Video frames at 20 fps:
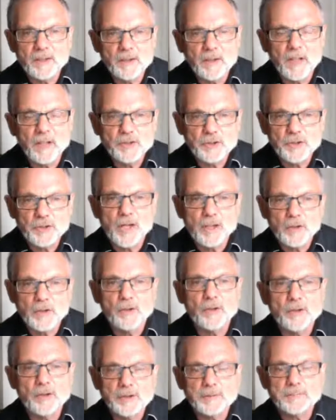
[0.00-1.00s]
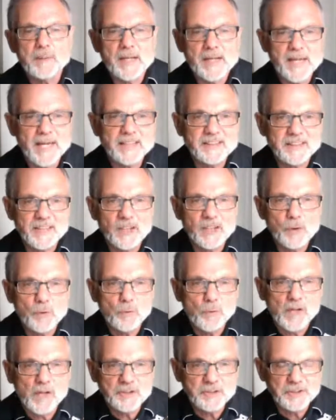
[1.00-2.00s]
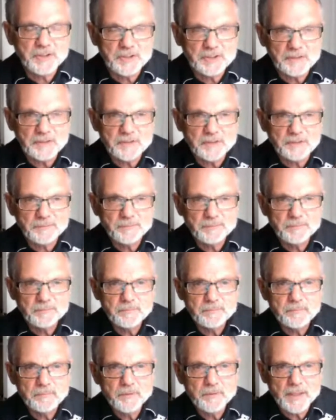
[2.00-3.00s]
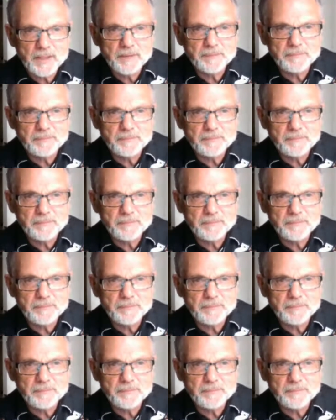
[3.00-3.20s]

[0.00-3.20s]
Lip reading: A child learns by asking questions, right?